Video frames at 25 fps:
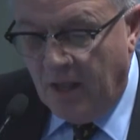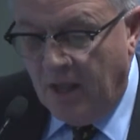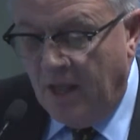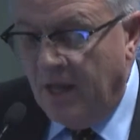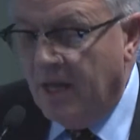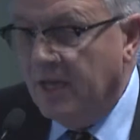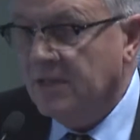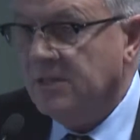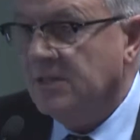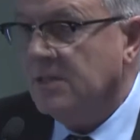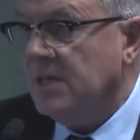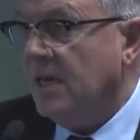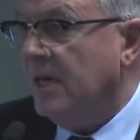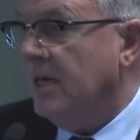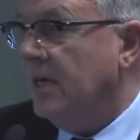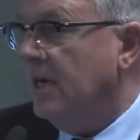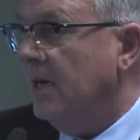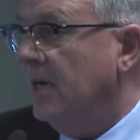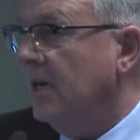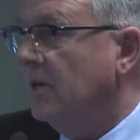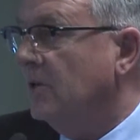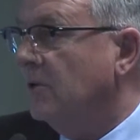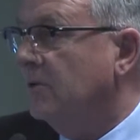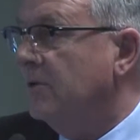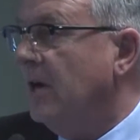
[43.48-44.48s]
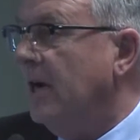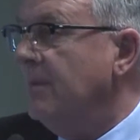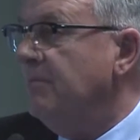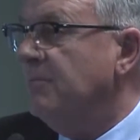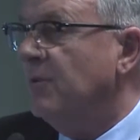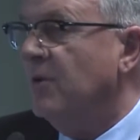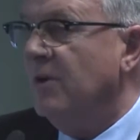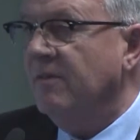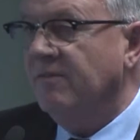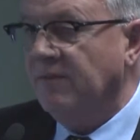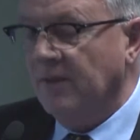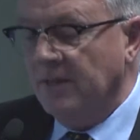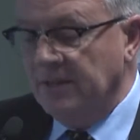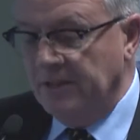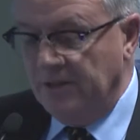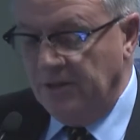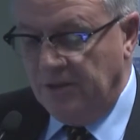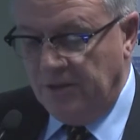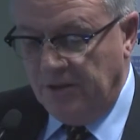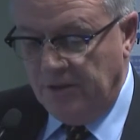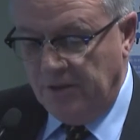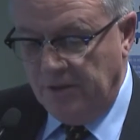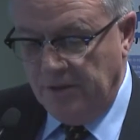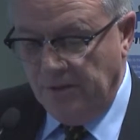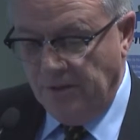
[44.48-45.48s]
It's a great
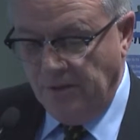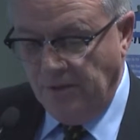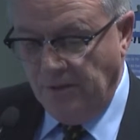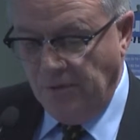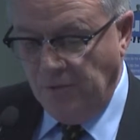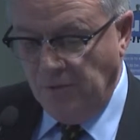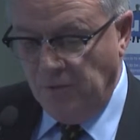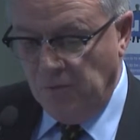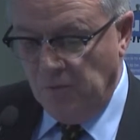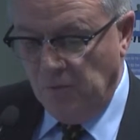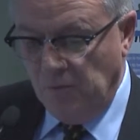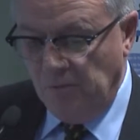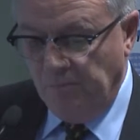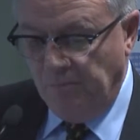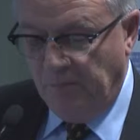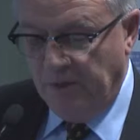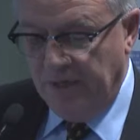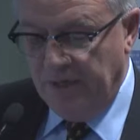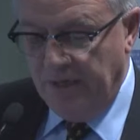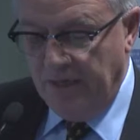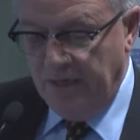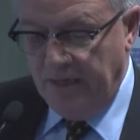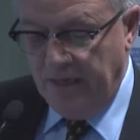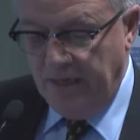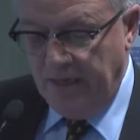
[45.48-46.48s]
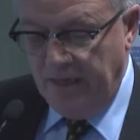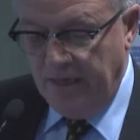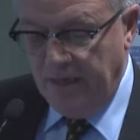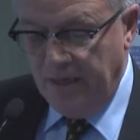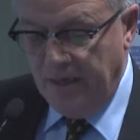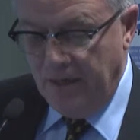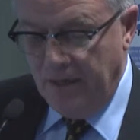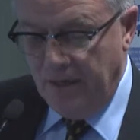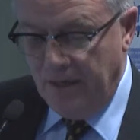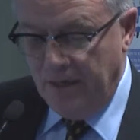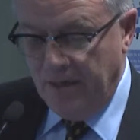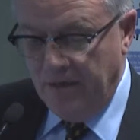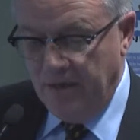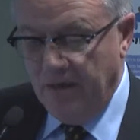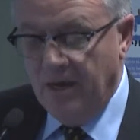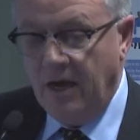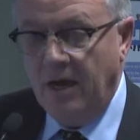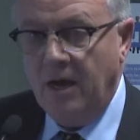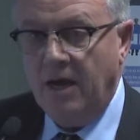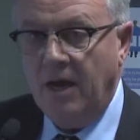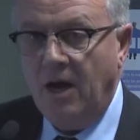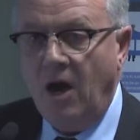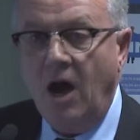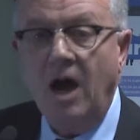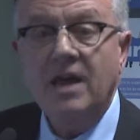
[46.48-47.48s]
privilege to be in,
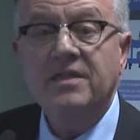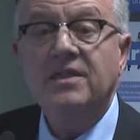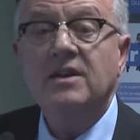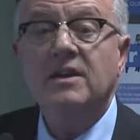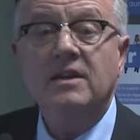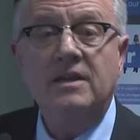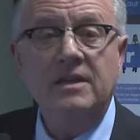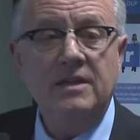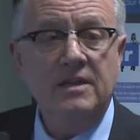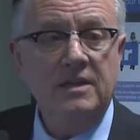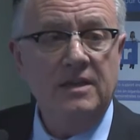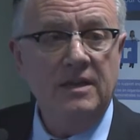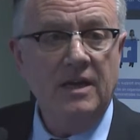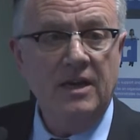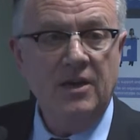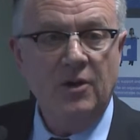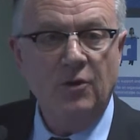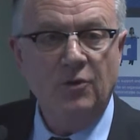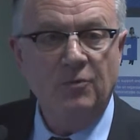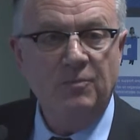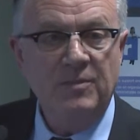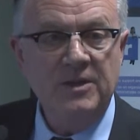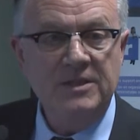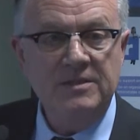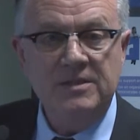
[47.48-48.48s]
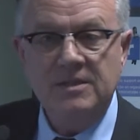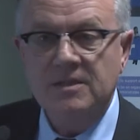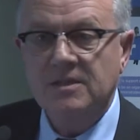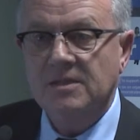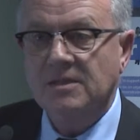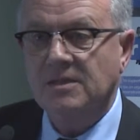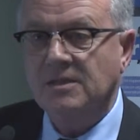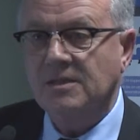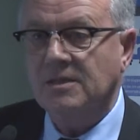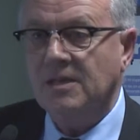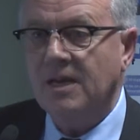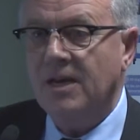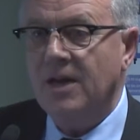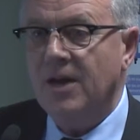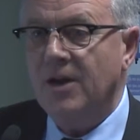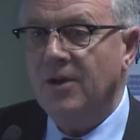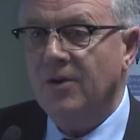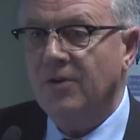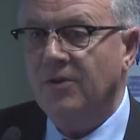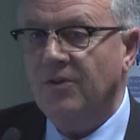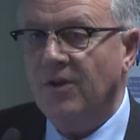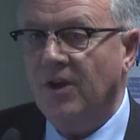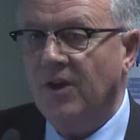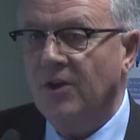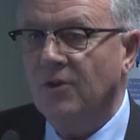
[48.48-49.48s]
I think, in the health business
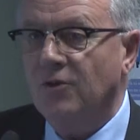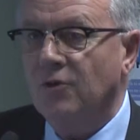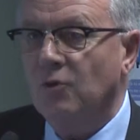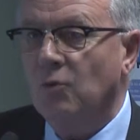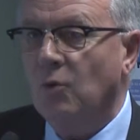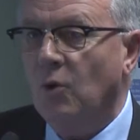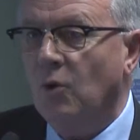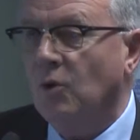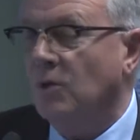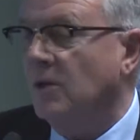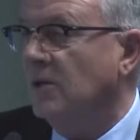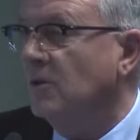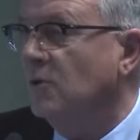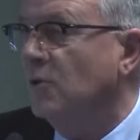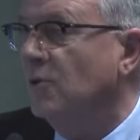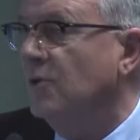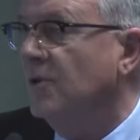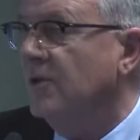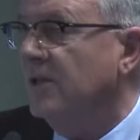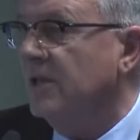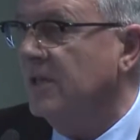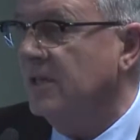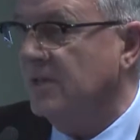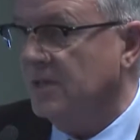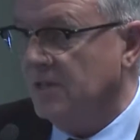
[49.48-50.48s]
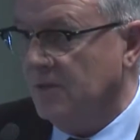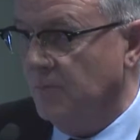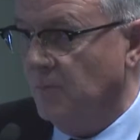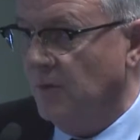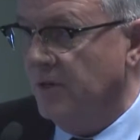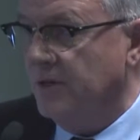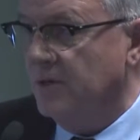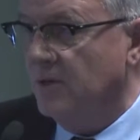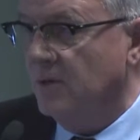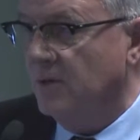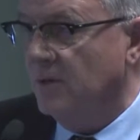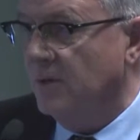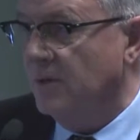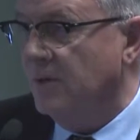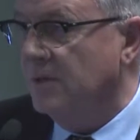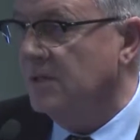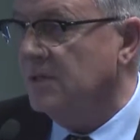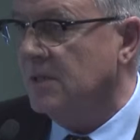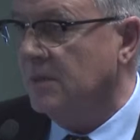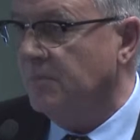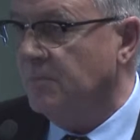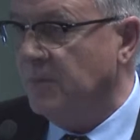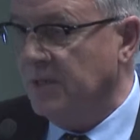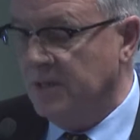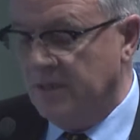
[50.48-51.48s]
and do all the good things that we do, and it's
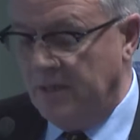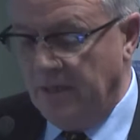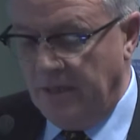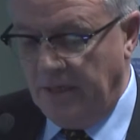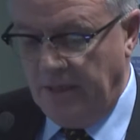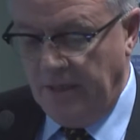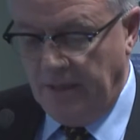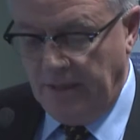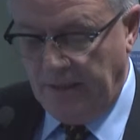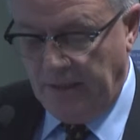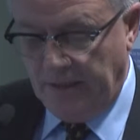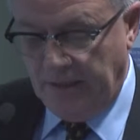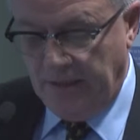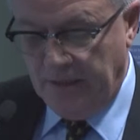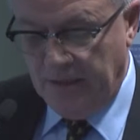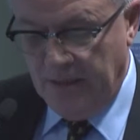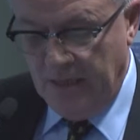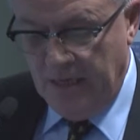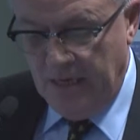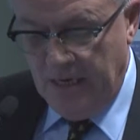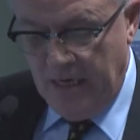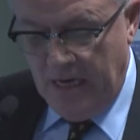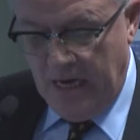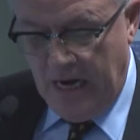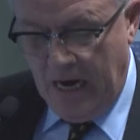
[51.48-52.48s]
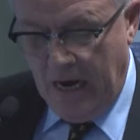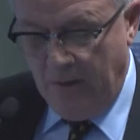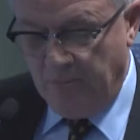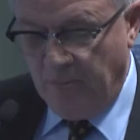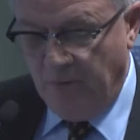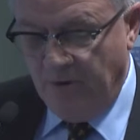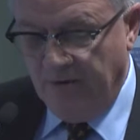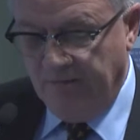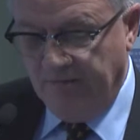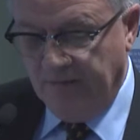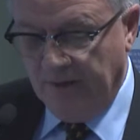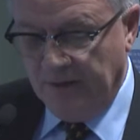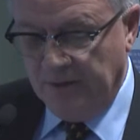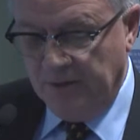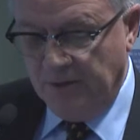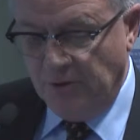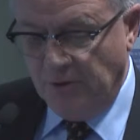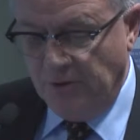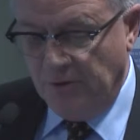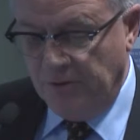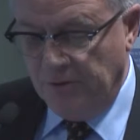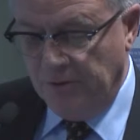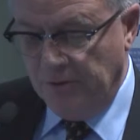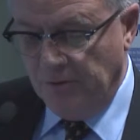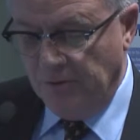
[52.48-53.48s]
a particular privilege
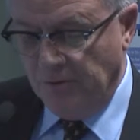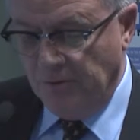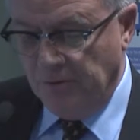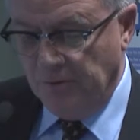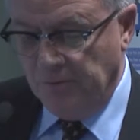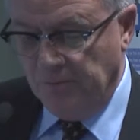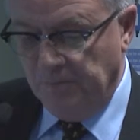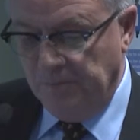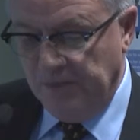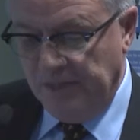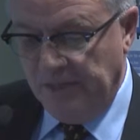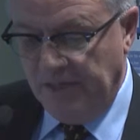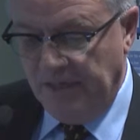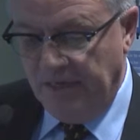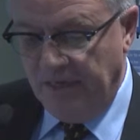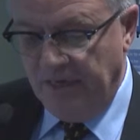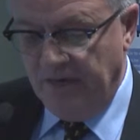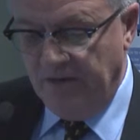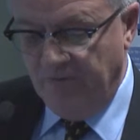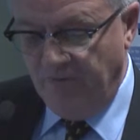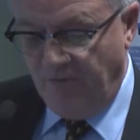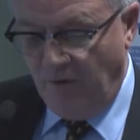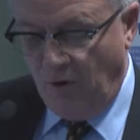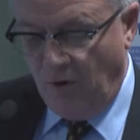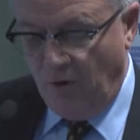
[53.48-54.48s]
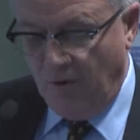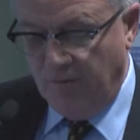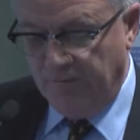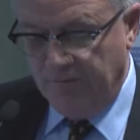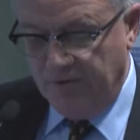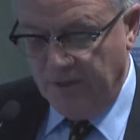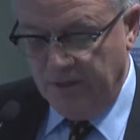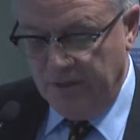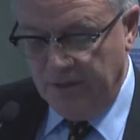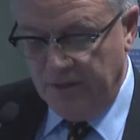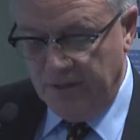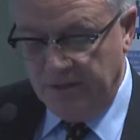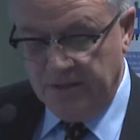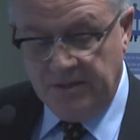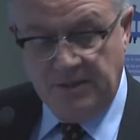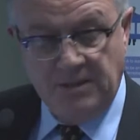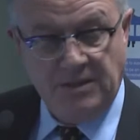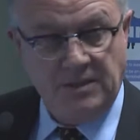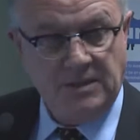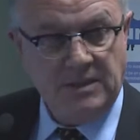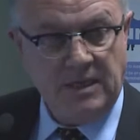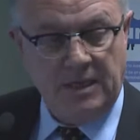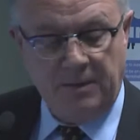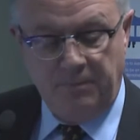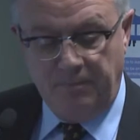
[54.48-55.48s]
to be involved in this